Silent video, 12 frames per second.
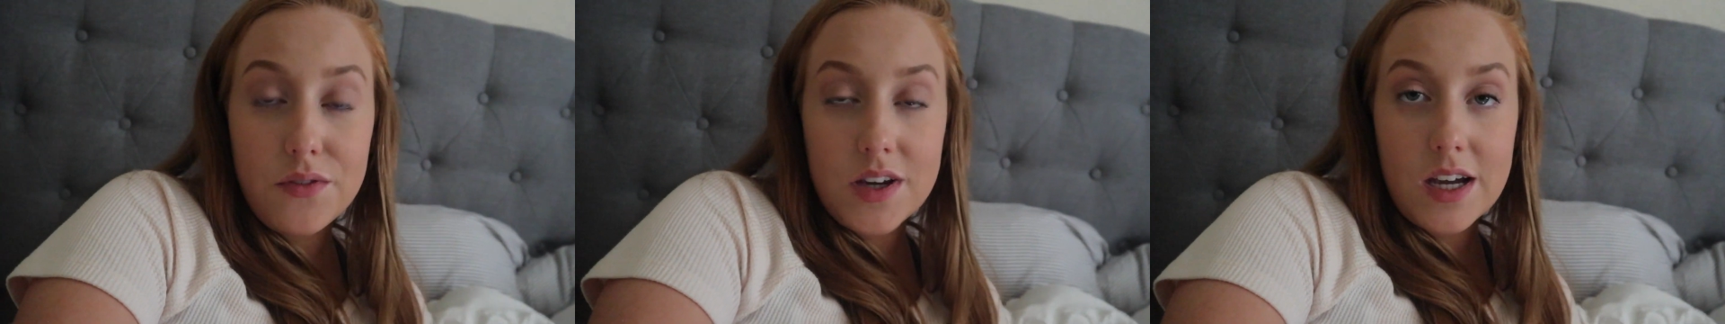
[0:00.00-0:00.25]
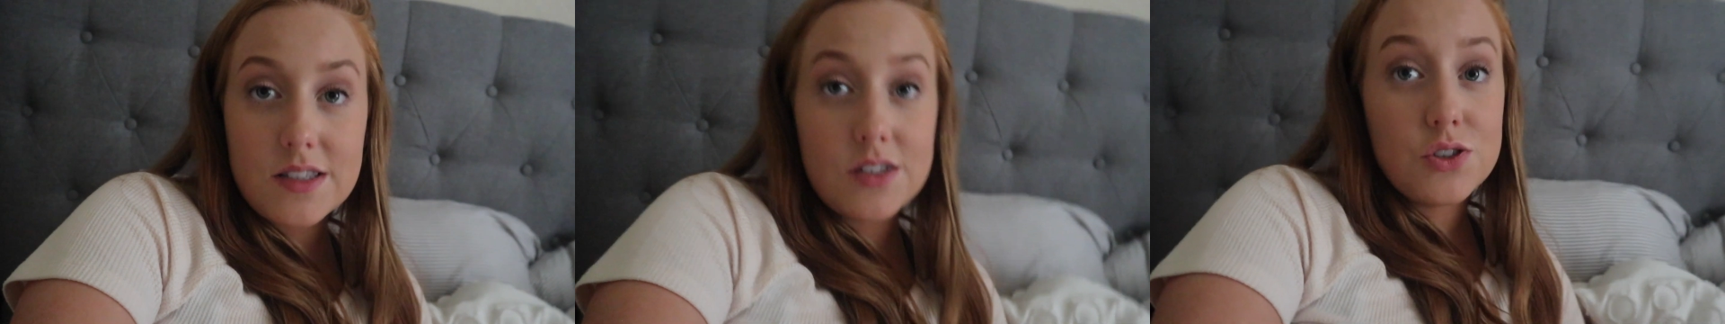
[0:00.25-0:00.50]
If you
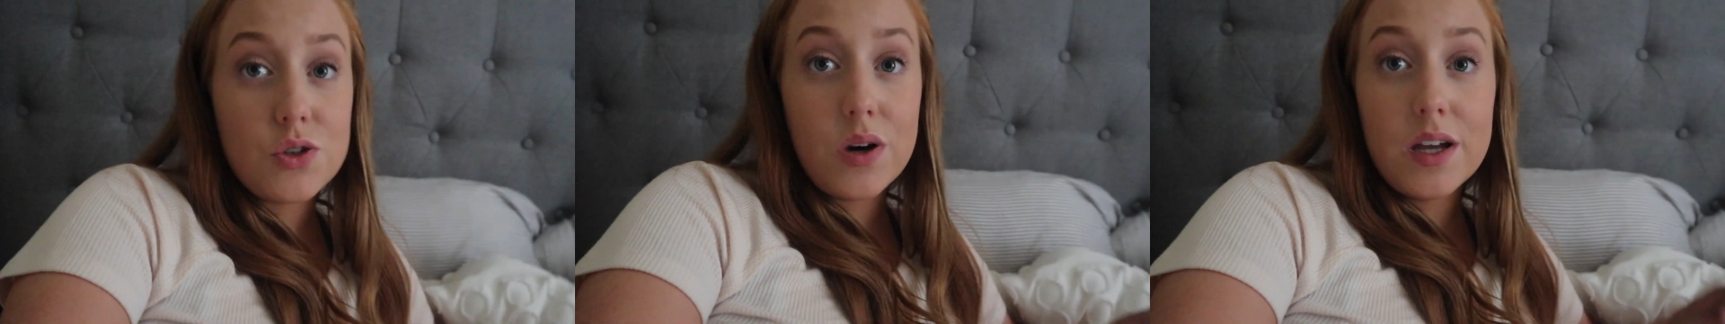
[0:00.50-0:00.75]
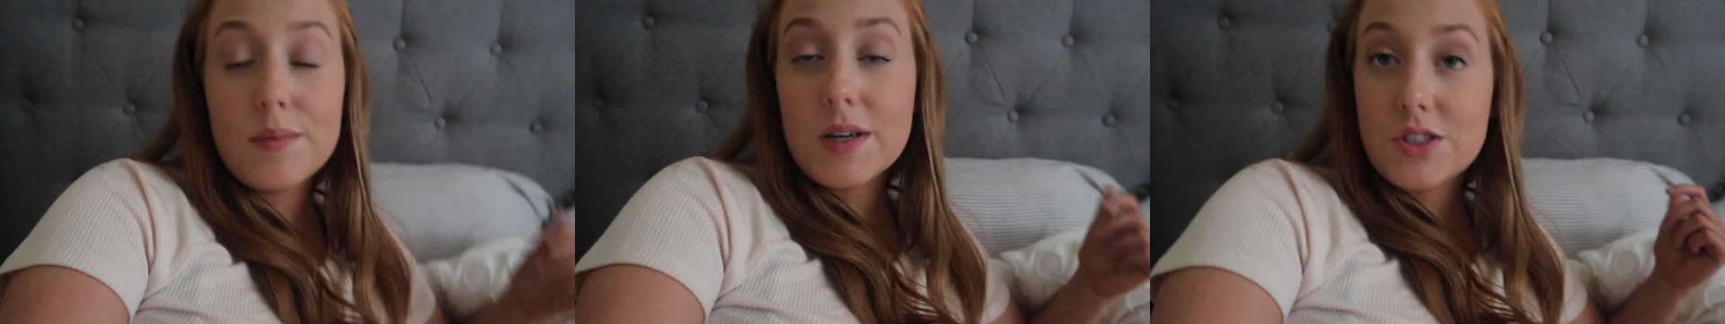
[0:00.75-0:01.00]
guys
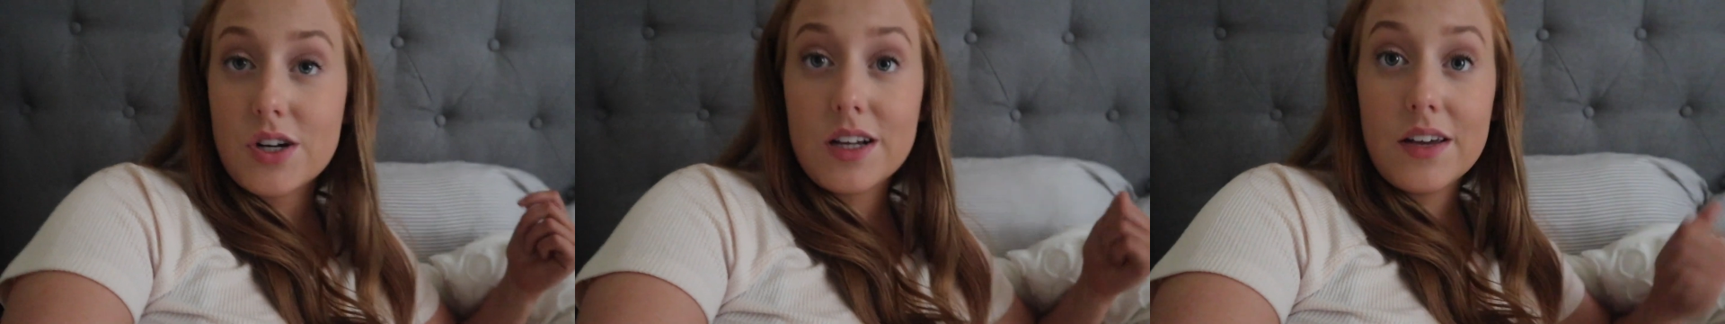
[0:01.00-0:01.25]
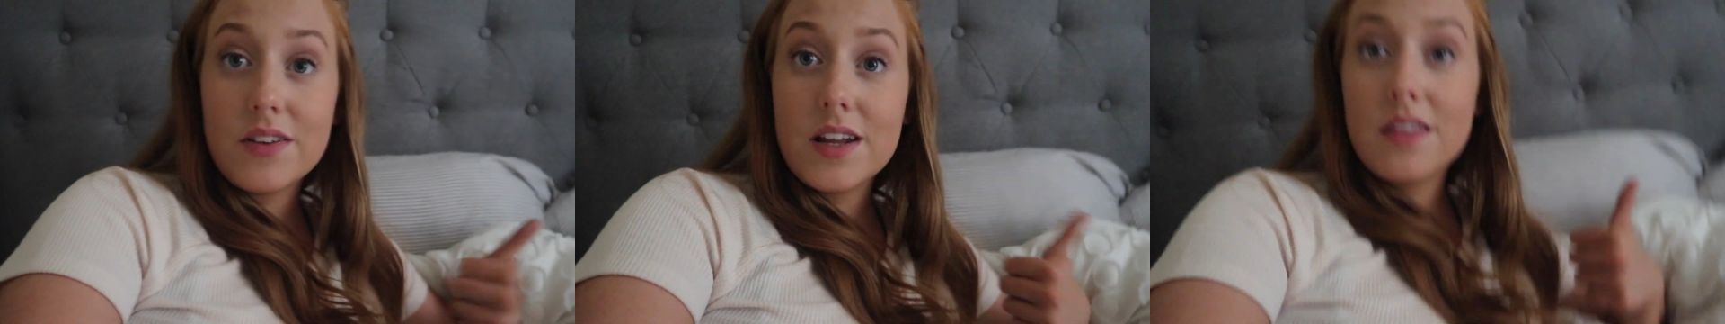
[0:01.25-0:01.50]
enjoyed, make sure to
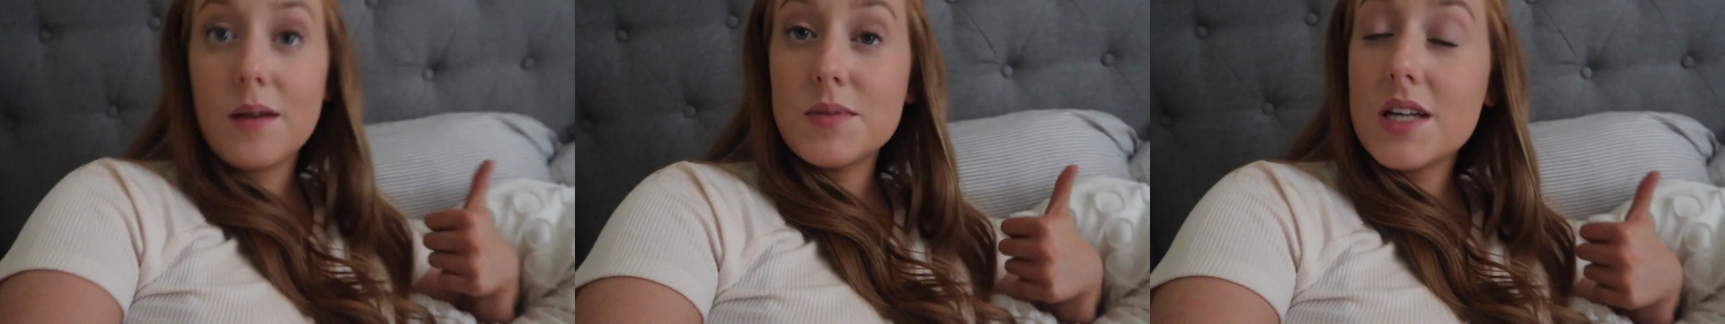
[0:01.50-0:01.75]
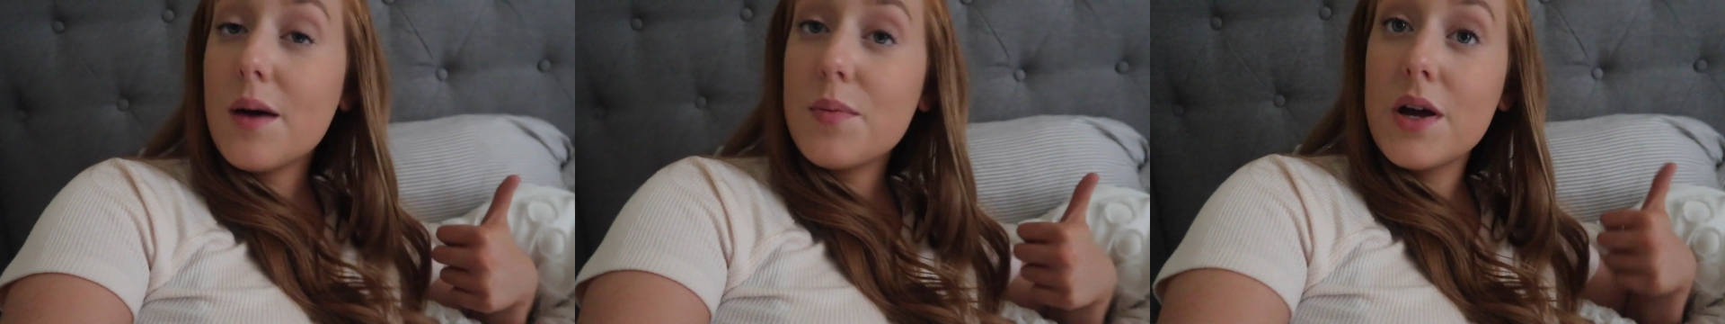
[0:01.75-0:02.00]
give it a thumbs
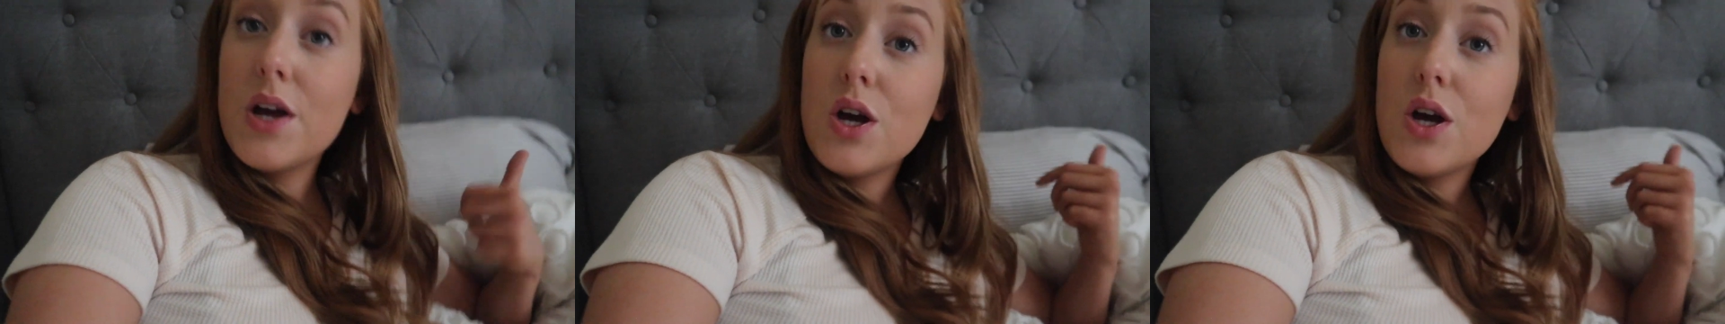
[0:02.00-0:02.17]
up.